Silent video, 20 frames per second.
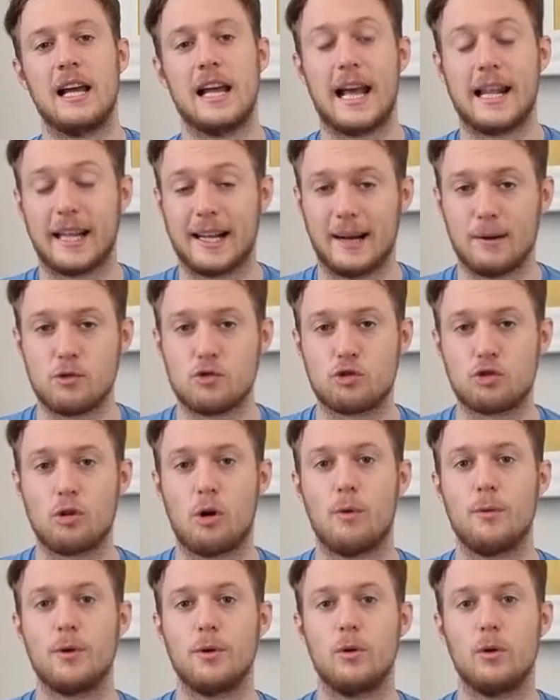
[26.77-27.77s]
and then I'll
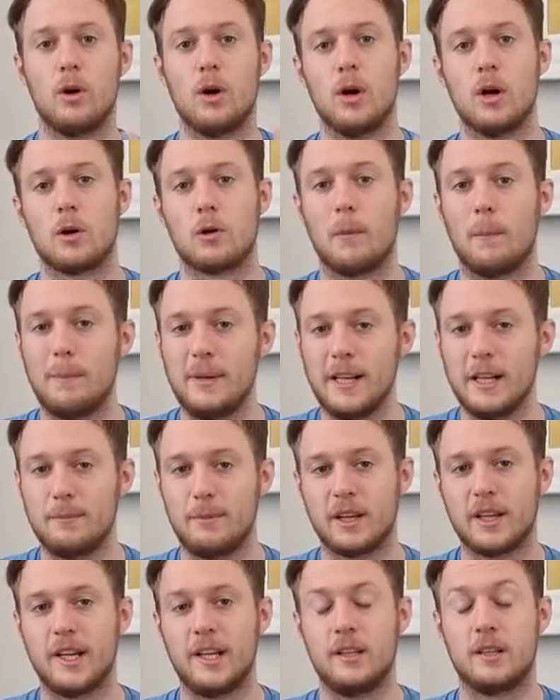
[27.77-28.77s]
show you complete
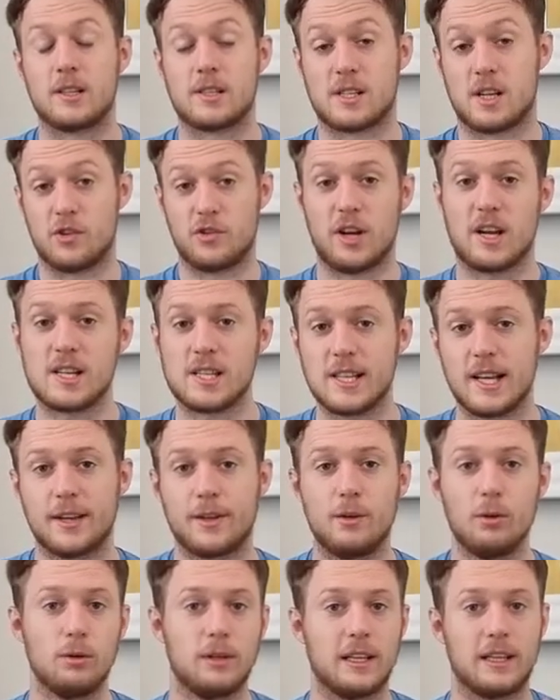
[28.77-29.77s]
beginners just
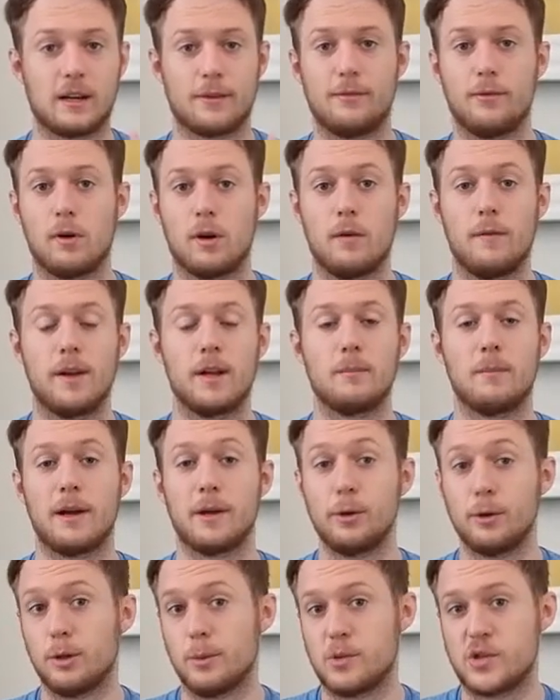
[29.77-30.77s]
like you that are following my
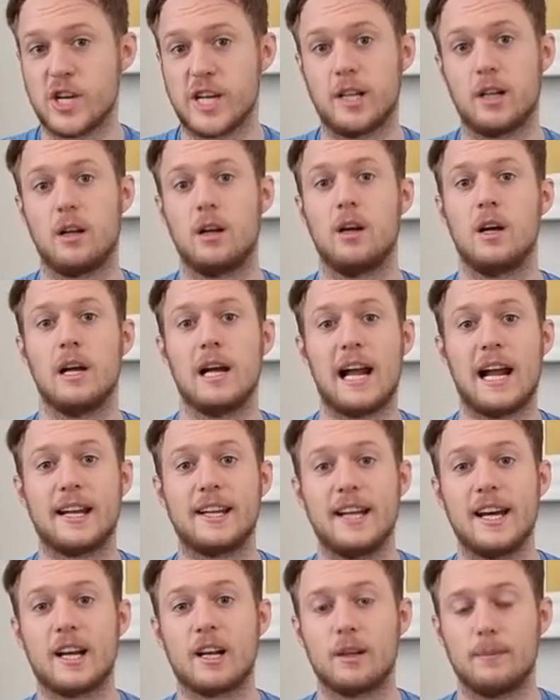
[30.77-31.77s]
YouTube channel
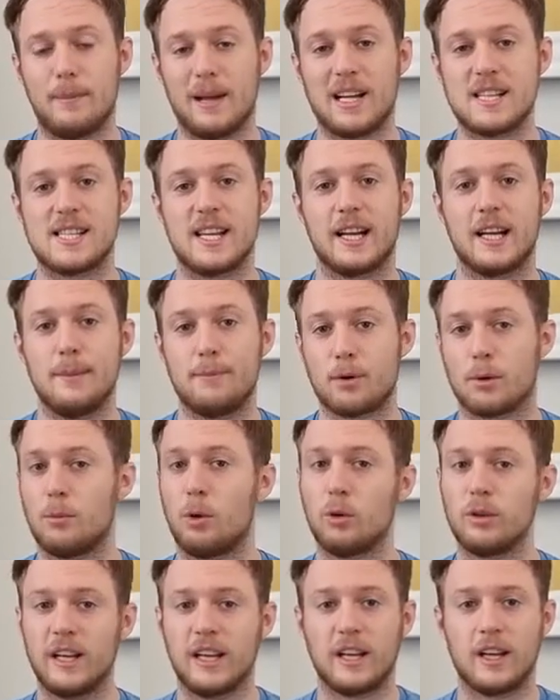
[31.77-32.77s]
and they're basically
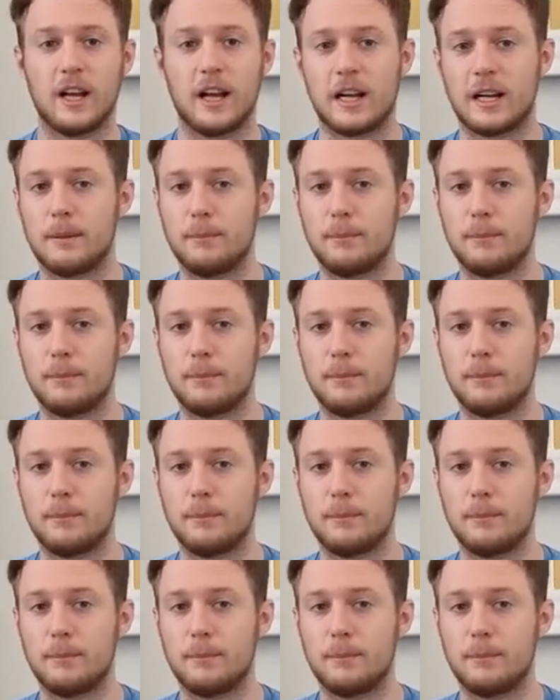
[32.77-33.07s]
promoting